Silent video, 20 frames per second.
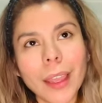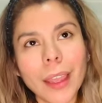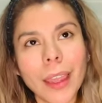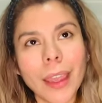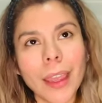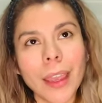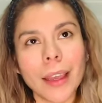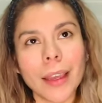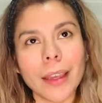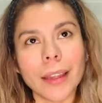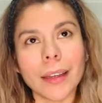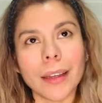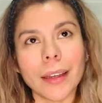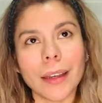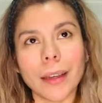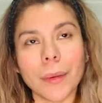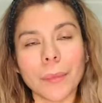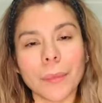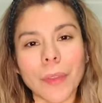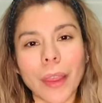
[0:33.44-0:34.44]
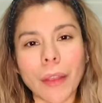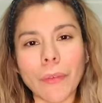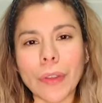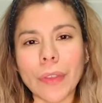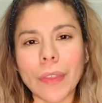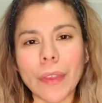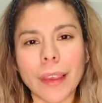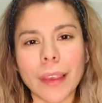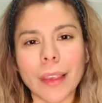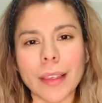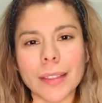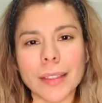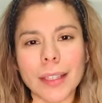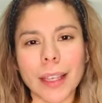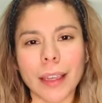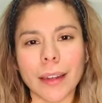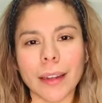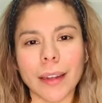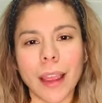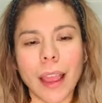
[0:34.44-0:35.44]
and um, everything he
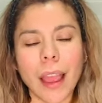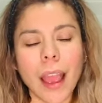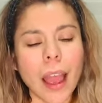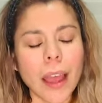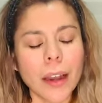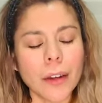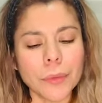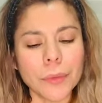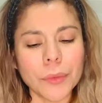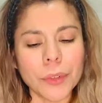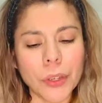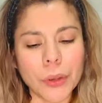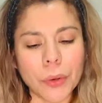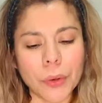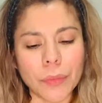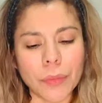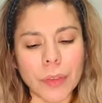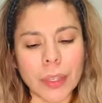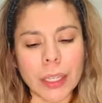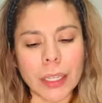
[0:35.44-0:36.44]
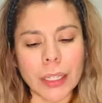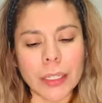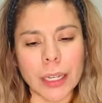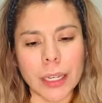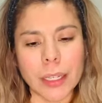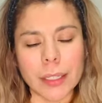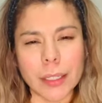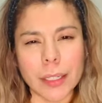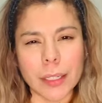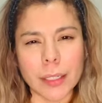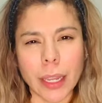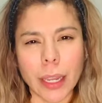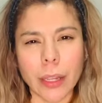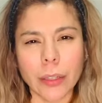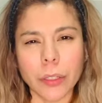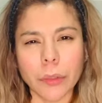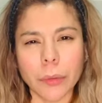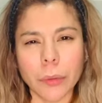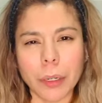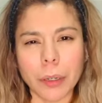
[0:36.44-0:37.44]
said, I don't know if he does the
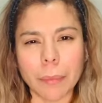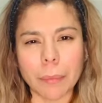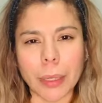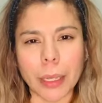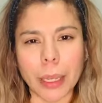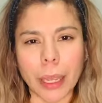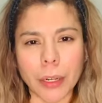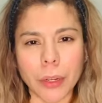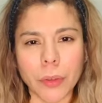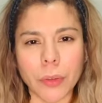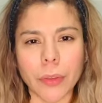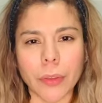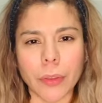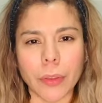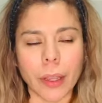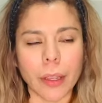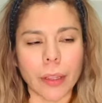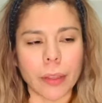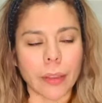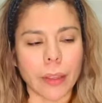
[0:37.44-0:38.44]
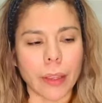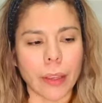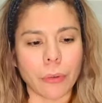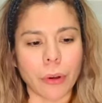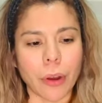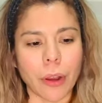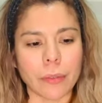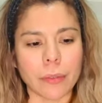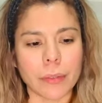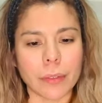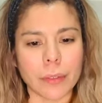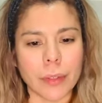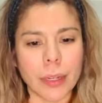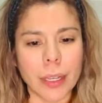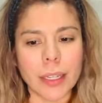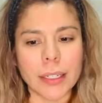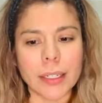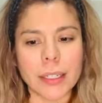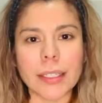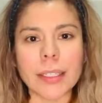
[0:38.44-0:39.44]
scalar work, but I know that uh, they were
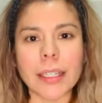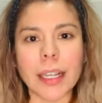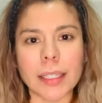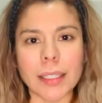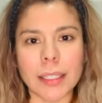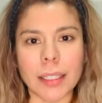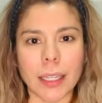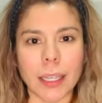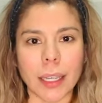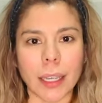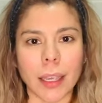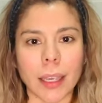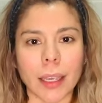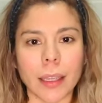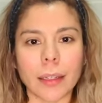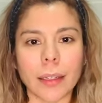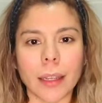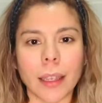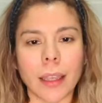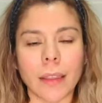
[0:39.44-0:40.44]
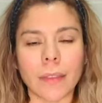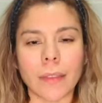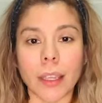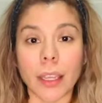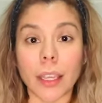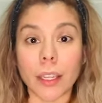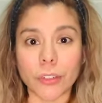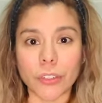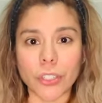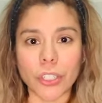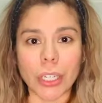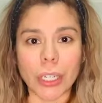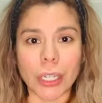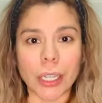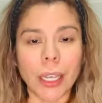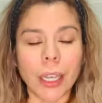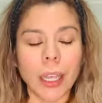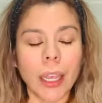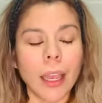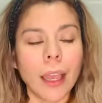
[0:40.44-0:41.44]
discussing it and the
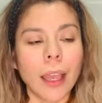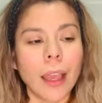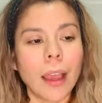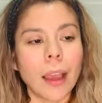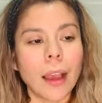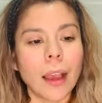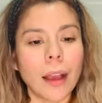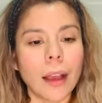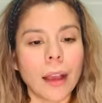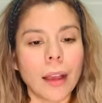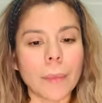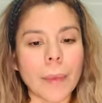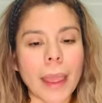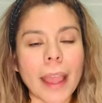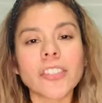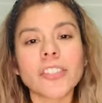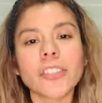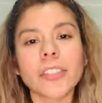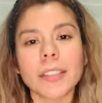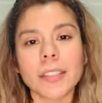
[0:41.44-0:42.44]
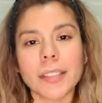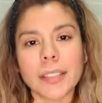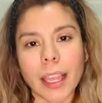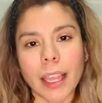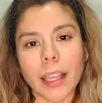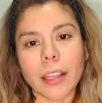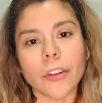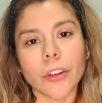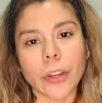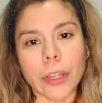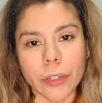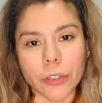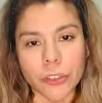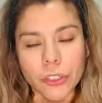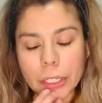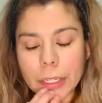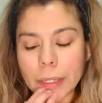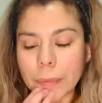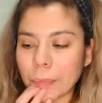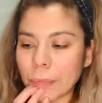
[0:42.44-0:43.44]
energy, um, actually scalar
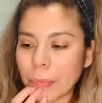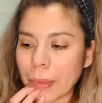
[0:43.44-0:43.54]
energy.